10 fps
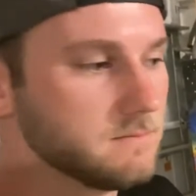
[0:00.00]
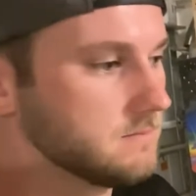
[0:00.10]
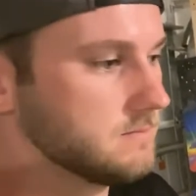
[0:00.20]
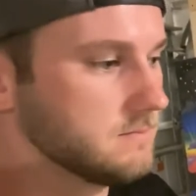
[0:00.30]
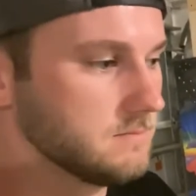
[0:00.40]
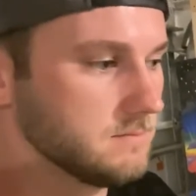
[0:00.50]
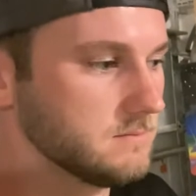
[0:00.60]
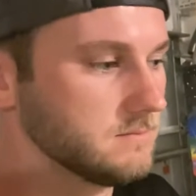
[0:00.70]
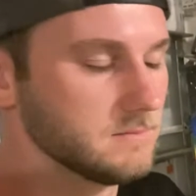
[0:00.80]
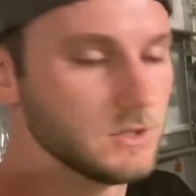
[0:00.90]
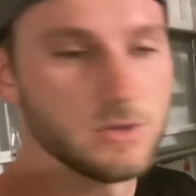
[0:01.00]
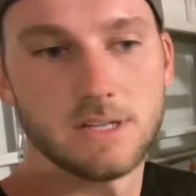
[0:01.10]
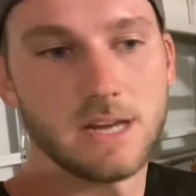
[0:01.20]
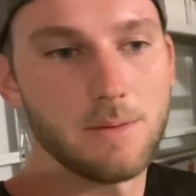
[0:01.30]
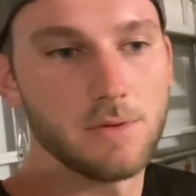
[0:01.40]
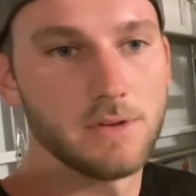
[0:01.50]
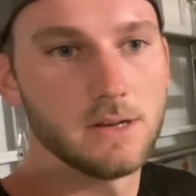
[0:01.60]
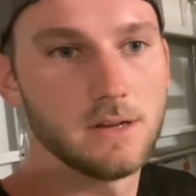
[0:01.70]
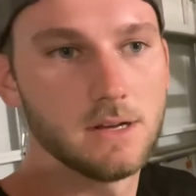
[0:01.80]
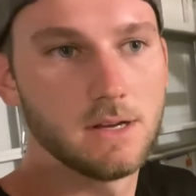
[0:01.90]
I'm losing the name of
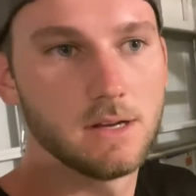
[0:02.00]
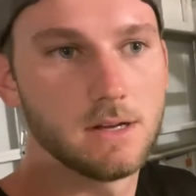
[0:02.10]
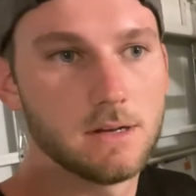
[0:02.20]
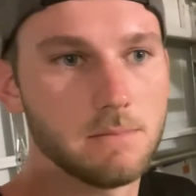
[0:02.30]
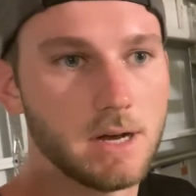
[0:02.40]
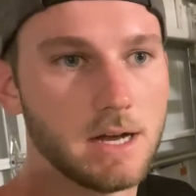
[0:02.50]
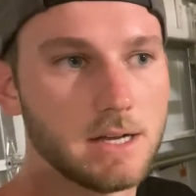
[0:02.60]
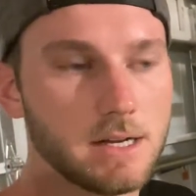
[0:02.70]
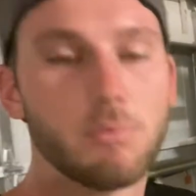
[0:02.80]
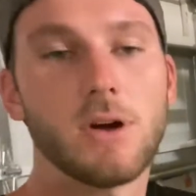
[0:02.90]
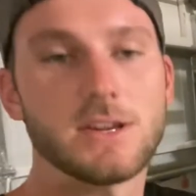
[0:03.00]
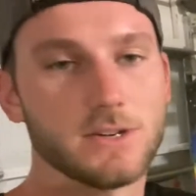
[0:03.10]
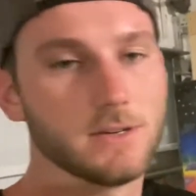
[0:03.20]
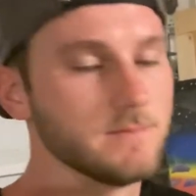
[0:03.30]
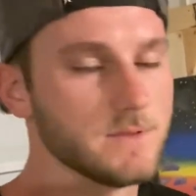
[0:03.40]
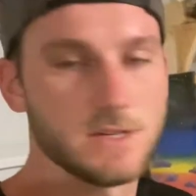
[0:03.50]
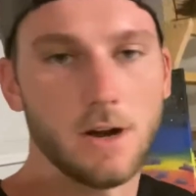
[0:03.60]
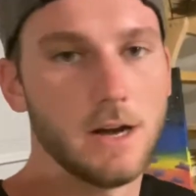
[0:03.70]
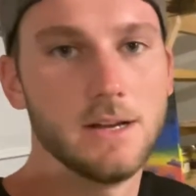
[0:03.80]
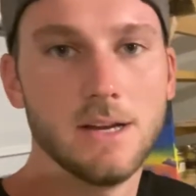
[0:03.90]
it, my compressor,
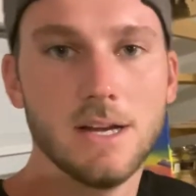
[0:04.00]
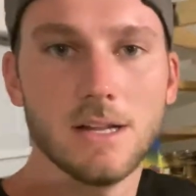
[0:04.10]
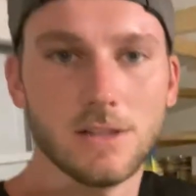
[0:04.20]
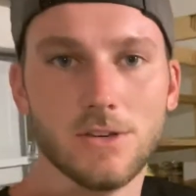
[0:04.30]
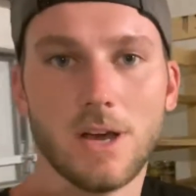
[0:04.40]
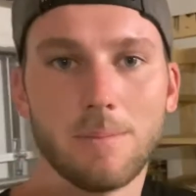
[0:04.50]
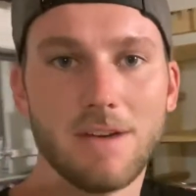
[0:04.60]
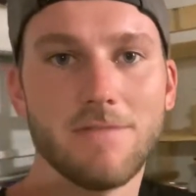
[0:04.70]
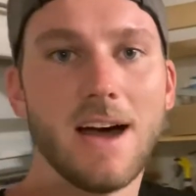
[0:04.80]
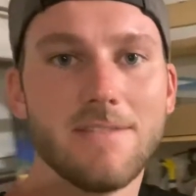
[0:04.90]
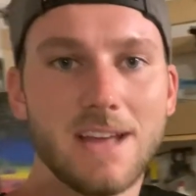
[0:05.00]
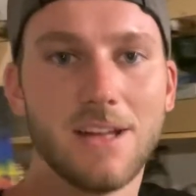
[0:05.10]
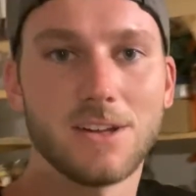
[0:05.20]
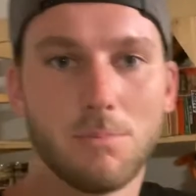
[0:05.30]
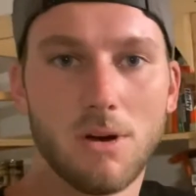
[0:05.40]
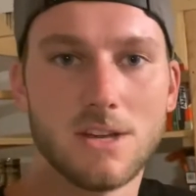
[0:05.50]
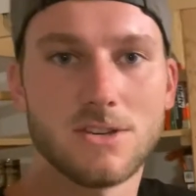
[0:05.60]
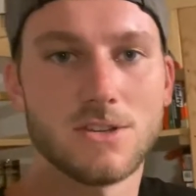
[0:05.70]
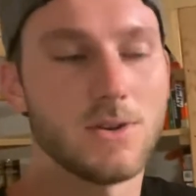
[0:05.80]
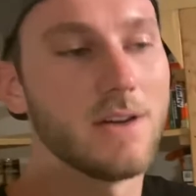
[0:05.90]
sorry, uh, my five gallon
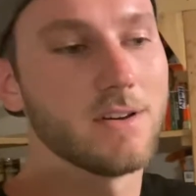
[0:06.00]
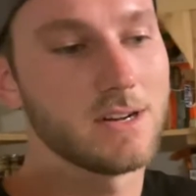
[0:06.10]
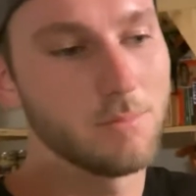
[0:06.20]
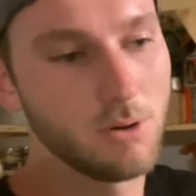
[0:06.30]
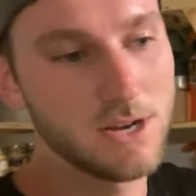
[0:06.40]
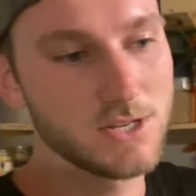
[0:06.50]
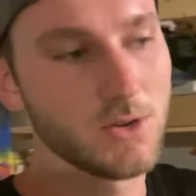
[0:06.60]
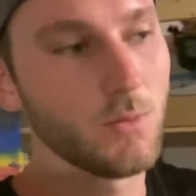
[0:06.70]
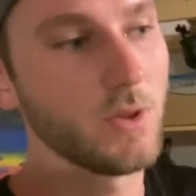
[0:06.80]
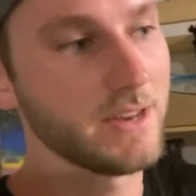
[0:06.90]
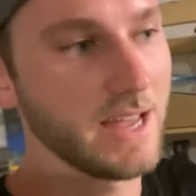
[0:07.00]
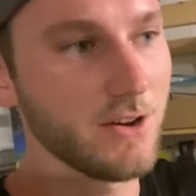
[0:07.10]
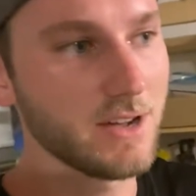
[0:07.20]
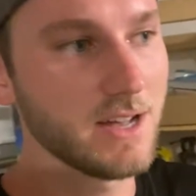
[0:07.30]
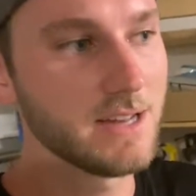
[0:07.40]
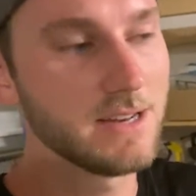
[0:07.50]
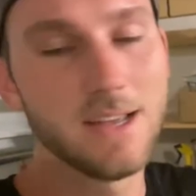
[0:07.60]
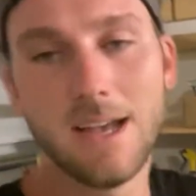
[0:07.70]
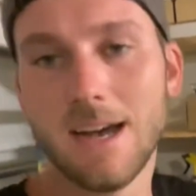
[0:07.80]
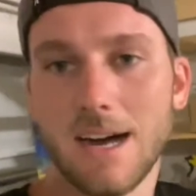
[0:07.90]
compressor. So I have a compressor with a nail
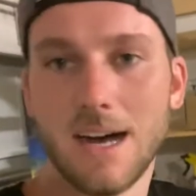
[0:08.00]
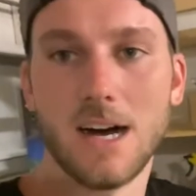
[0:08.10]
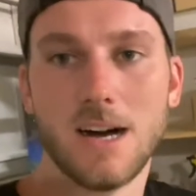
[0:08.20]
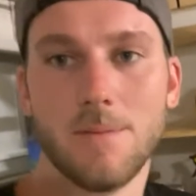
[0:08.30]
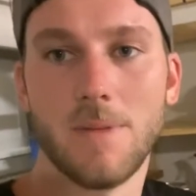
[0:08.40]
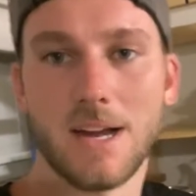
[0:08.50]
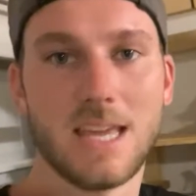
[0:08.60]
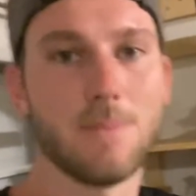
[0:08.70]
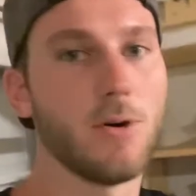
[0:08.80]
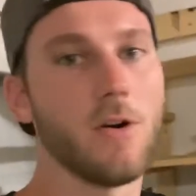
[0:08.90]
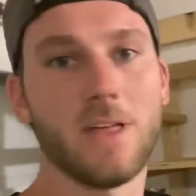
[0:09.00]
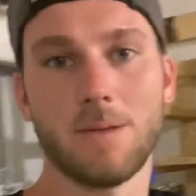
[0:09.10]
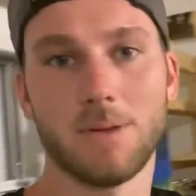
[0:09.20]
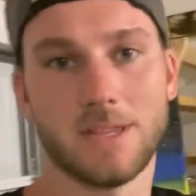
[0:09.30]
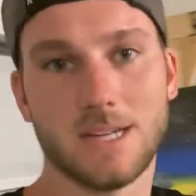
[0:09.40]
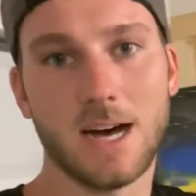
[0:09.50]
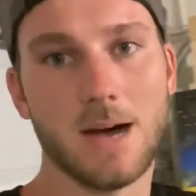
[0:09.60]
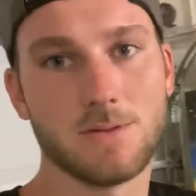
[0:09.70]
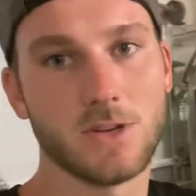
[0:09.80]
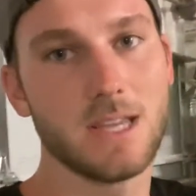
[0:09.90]
gun. Um, I keep all that up at the
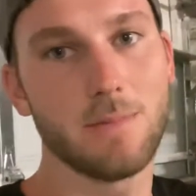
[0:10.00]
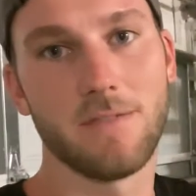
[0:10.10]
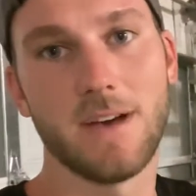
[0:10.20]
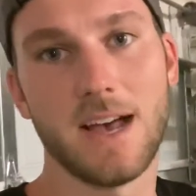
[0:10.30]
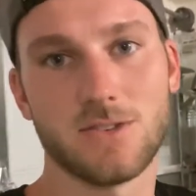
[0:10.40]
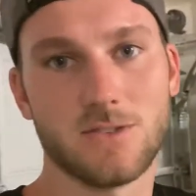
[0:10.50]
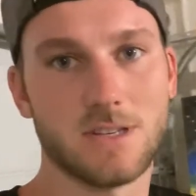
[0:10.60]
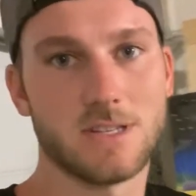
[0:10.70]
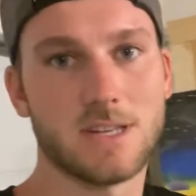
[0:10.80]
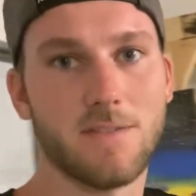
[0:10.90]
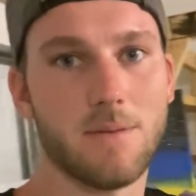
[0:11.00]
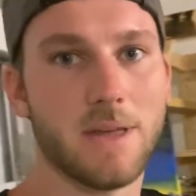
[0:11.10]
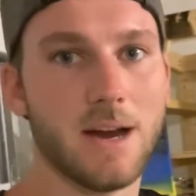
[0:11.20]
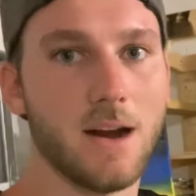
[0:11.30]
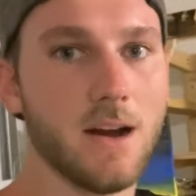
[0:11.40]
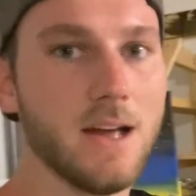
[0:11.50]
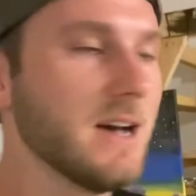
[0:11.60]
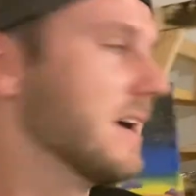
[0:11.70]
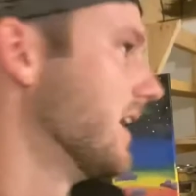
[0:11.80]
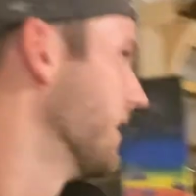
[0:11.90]
top. So I keep my fasteners and stuff up there.
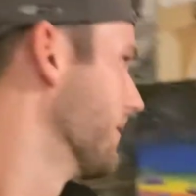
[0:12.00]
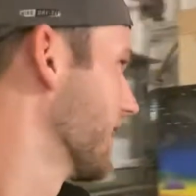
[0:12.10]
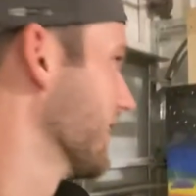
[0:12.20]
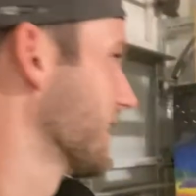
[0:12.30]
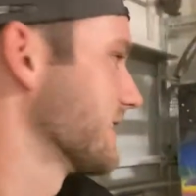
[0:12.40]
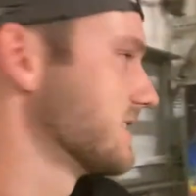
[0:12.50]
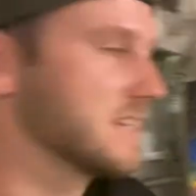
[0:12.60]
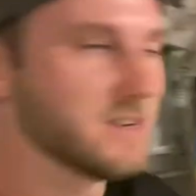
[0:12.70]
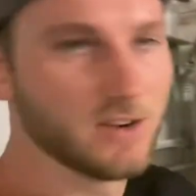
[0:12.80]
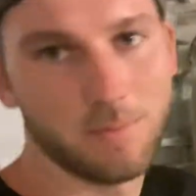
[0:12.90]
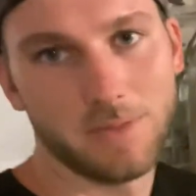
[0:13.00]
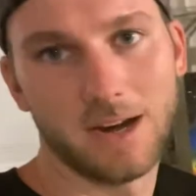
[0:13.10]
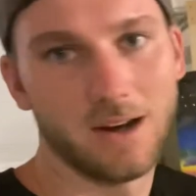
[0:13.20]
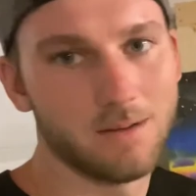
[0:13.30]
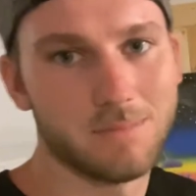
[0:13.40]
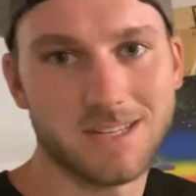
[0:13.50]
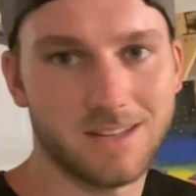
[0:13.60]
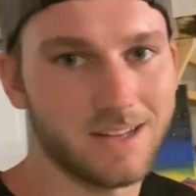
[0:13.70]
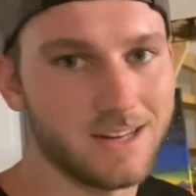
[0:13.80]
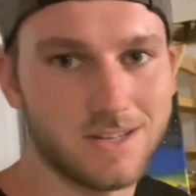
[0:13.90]
Um, I got like a cedar up there and
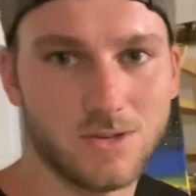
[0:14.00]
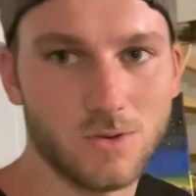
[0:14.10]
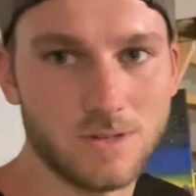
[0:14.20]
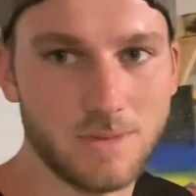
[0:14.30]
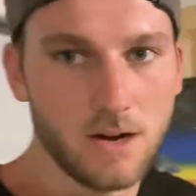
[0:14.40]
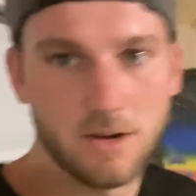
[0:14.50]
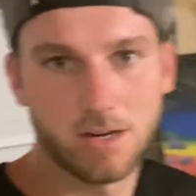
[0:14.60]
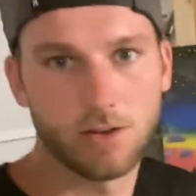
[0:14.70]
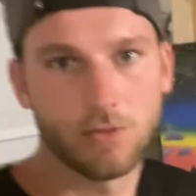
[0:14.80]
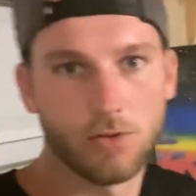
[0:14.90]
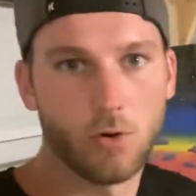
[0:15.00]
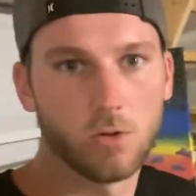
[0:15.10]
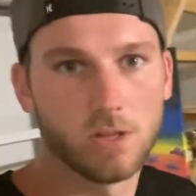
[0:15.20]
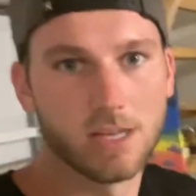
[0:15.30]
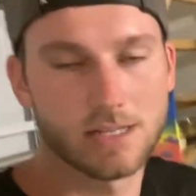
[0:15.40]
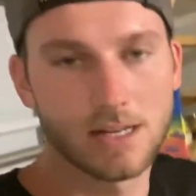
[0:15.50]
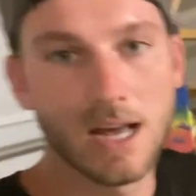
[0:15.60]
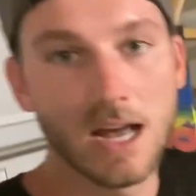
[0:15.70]
miscellaneous tools. I mean, I don't need to go through the whole list,